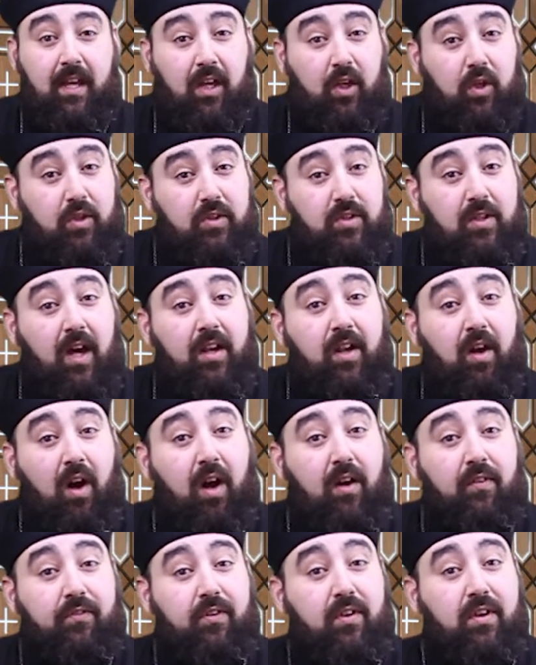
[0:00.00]
could not
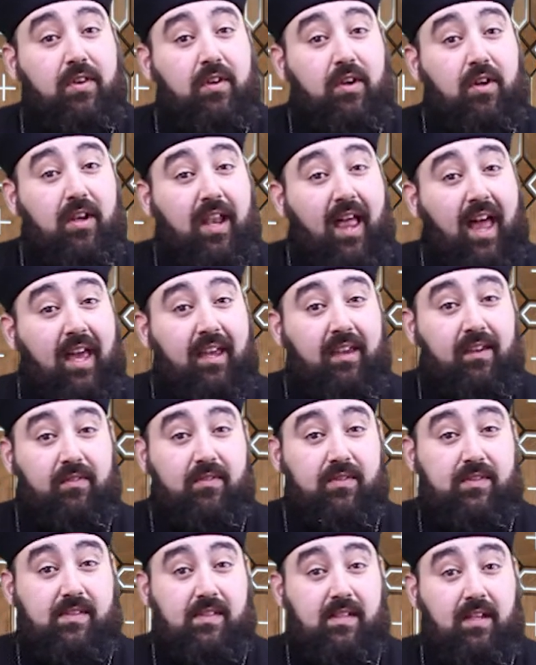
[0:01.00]
offer their
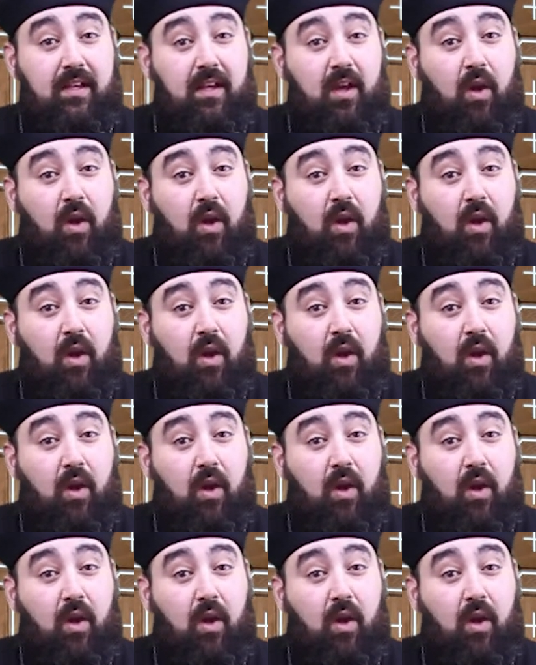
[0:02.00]
lives